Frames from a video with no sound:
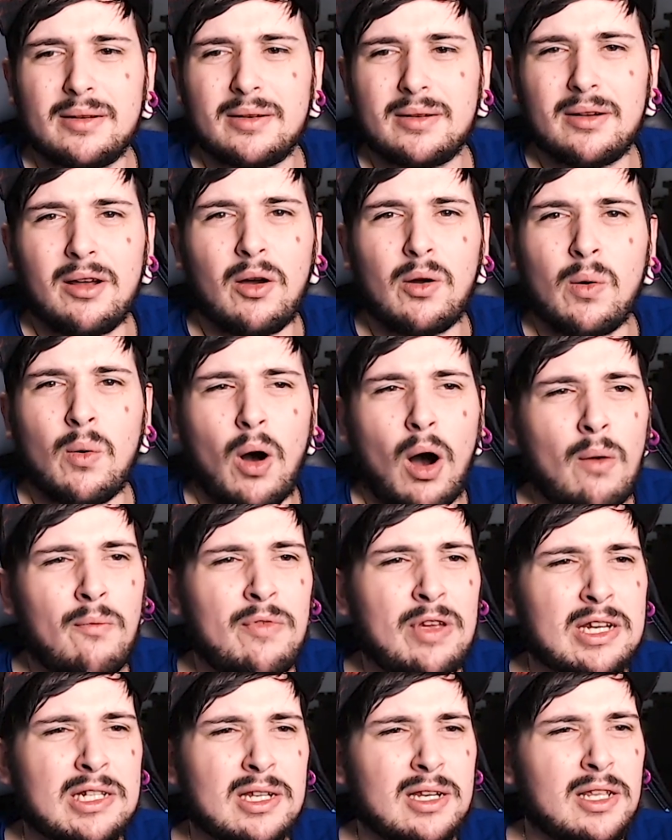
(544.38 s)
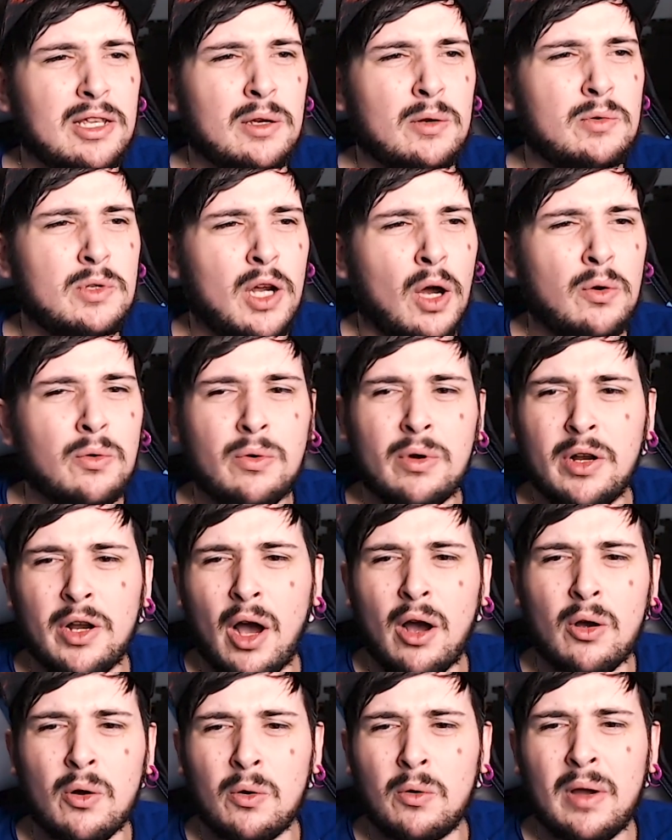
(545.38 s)
No, obviously you don't
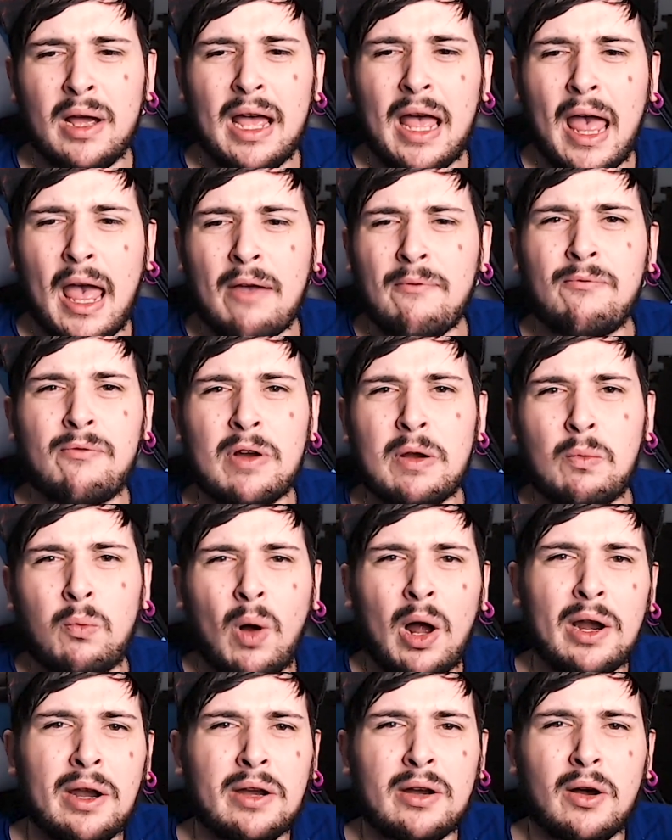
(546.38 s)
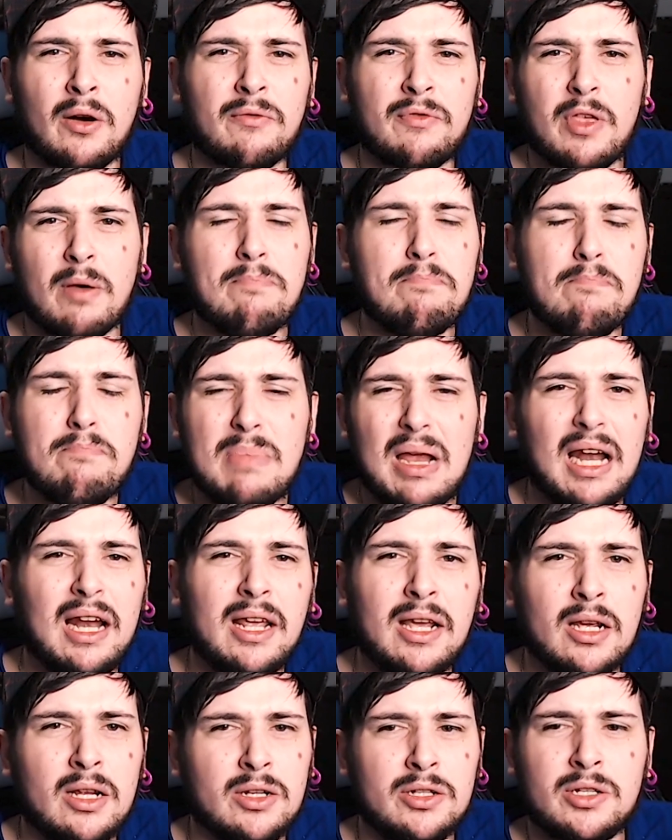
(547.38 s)
know every one of the
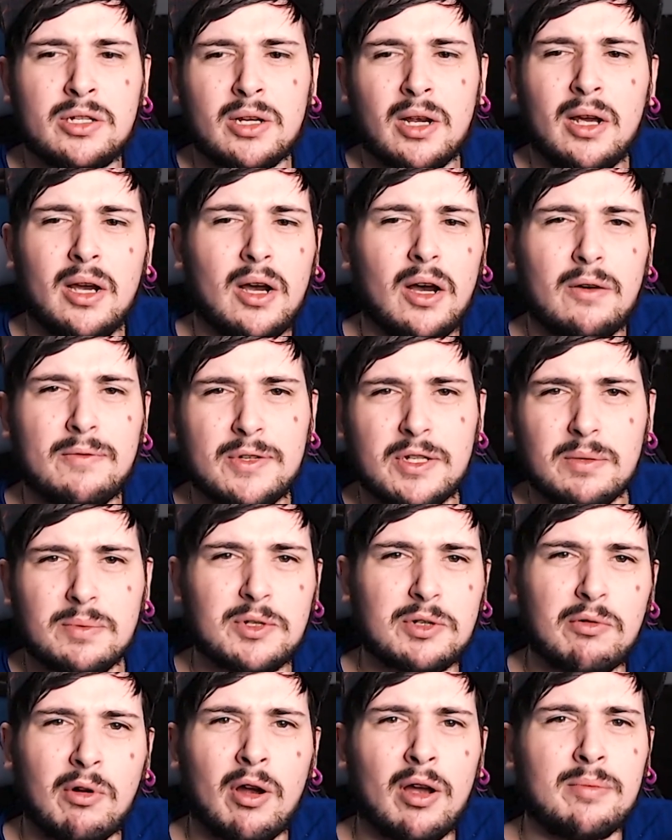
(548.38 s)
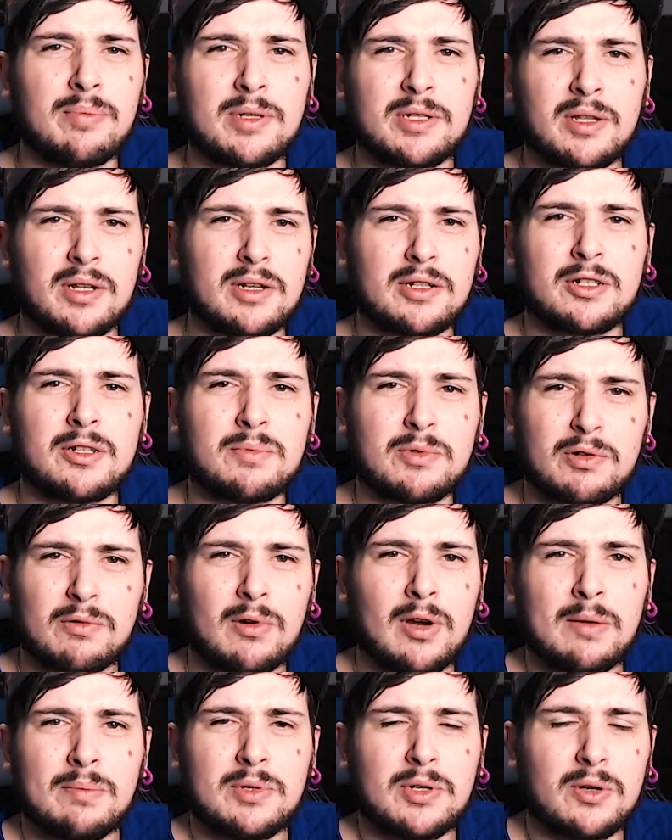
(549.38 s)
millions of subscribers that are
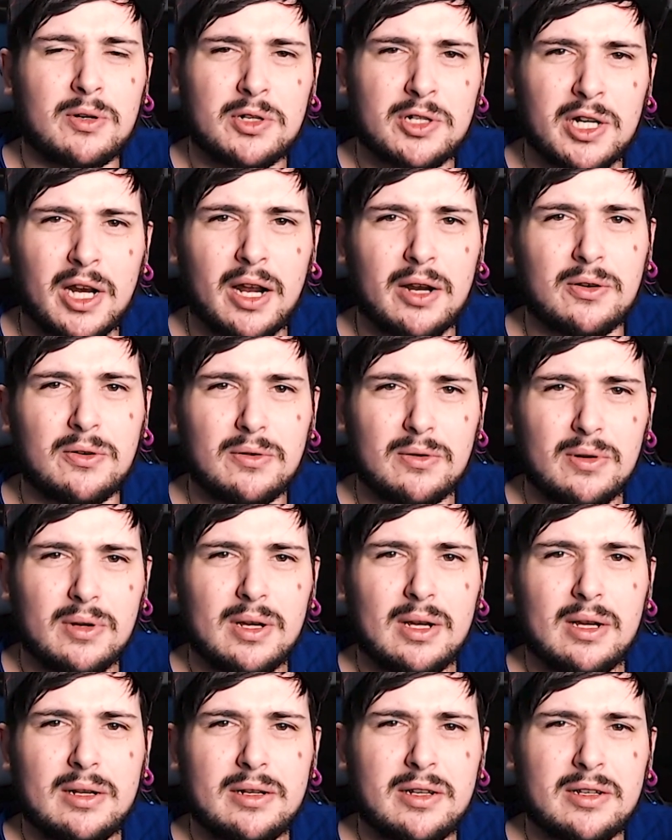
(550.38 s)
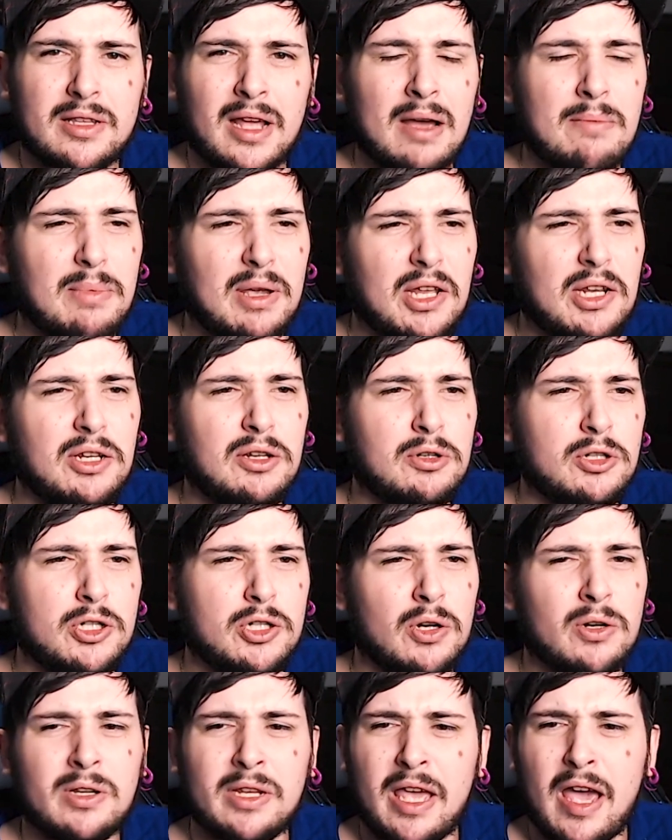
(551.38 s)
subscribed to your channel. Does that mean you
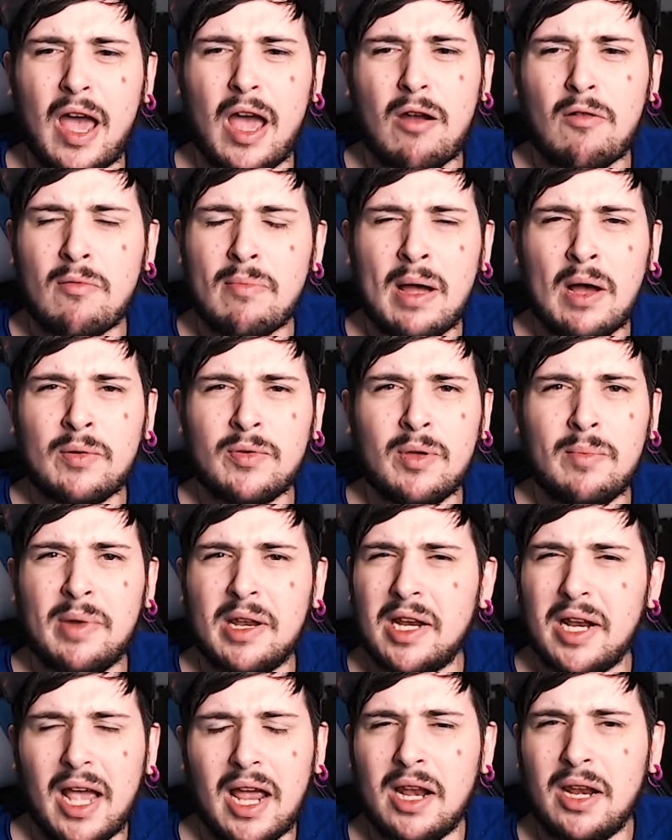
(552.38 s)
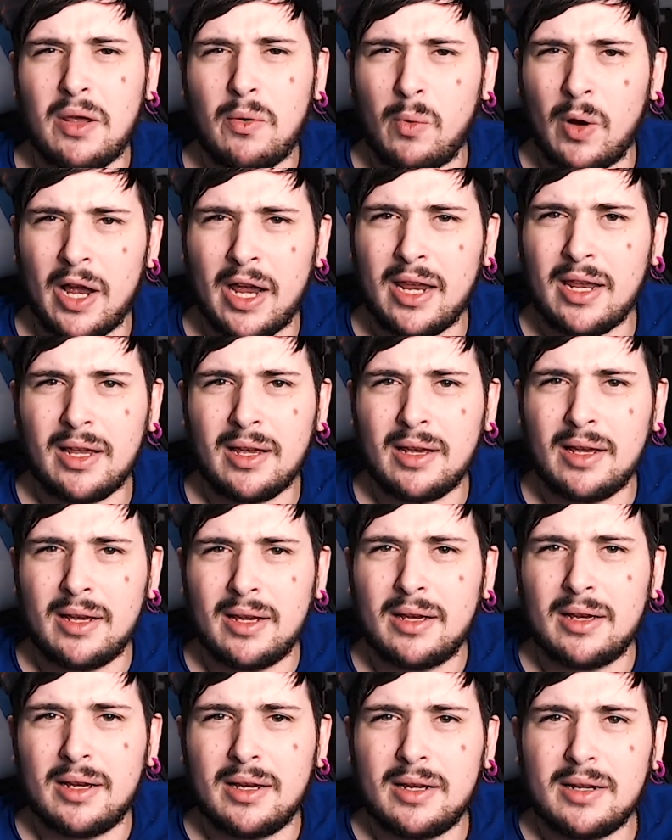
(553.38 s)
shouldn't care about them in any way?
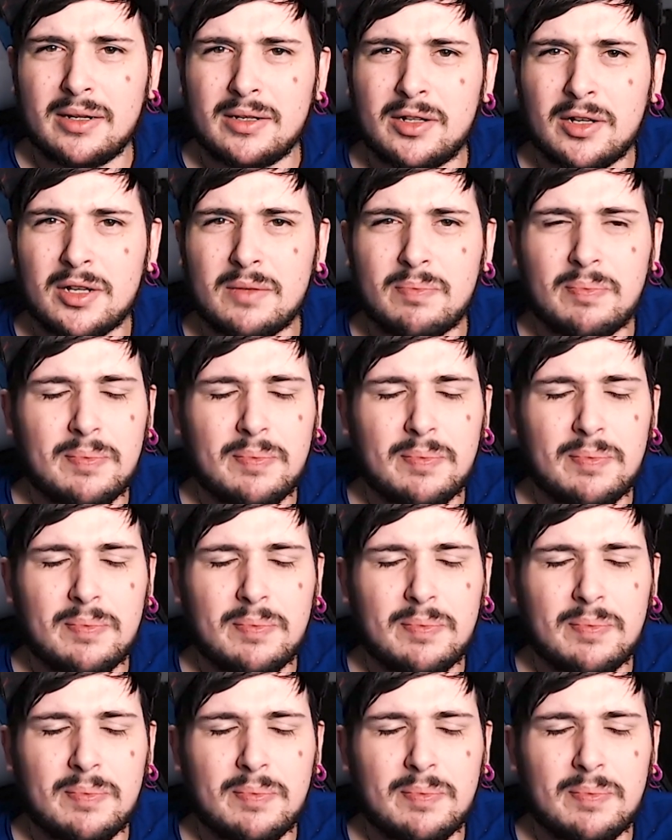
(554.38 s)
Just